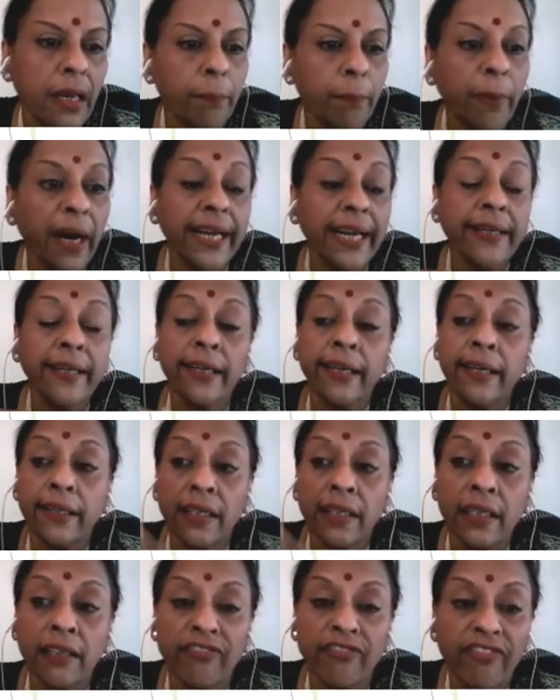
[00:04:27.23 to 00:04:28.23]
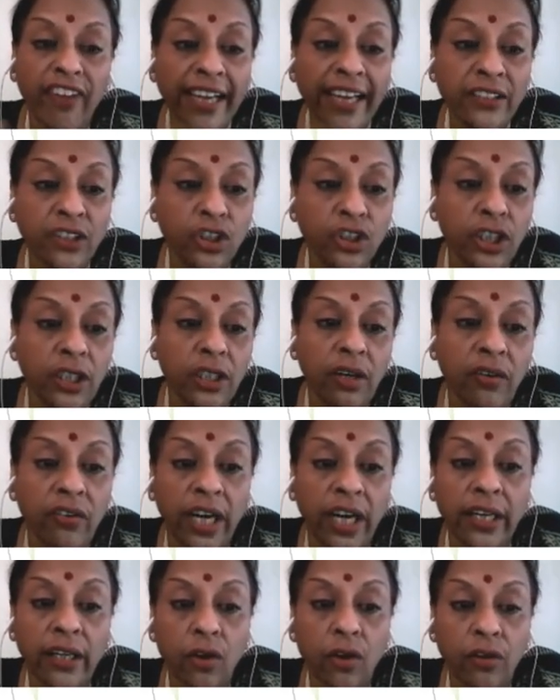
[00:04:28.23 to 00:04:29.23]
Mind and attend the fractured
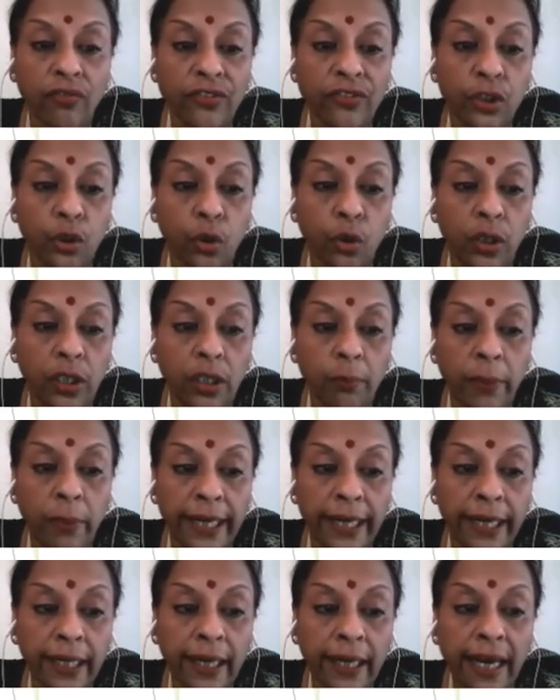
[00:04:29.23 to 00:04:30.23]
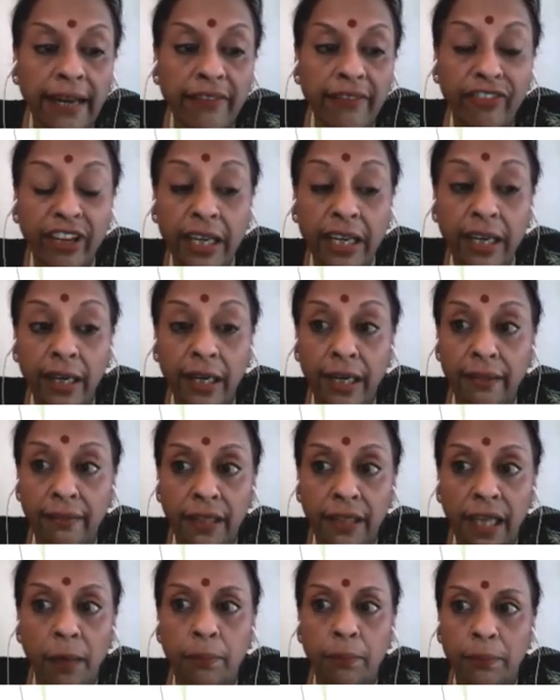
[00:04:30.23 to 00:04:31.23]
rudder of shoulder blade and finger
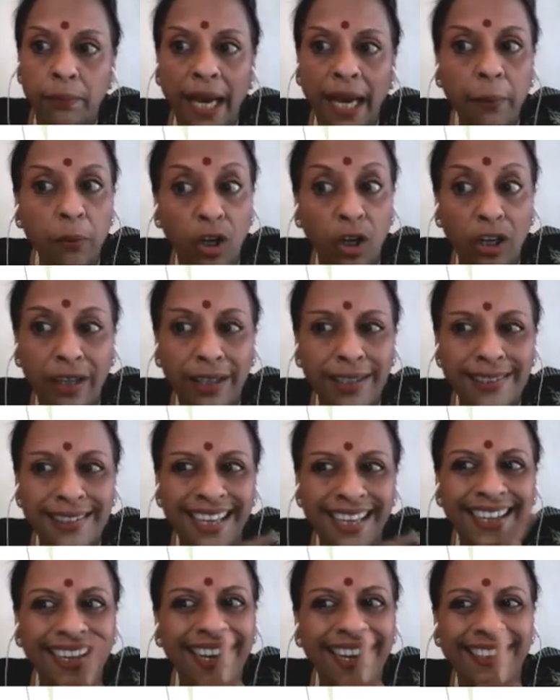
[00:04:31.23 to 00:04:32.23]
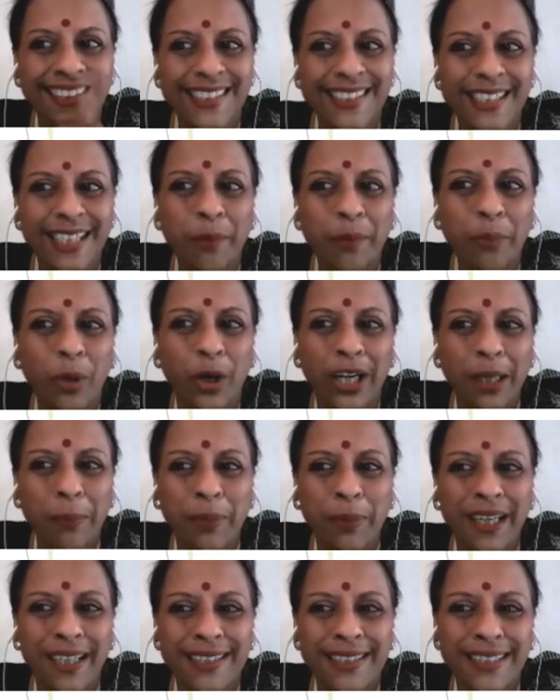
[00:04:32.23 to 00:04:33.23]
and thumb. I'm already saying I can see a body
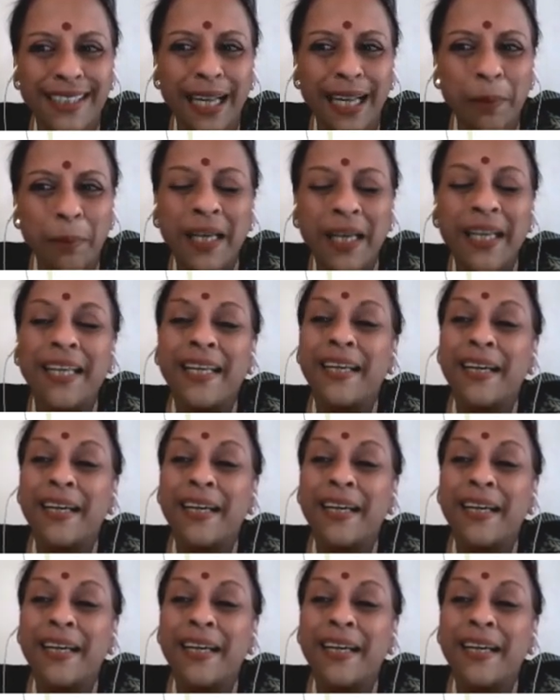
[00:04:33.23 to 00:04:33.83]
part skull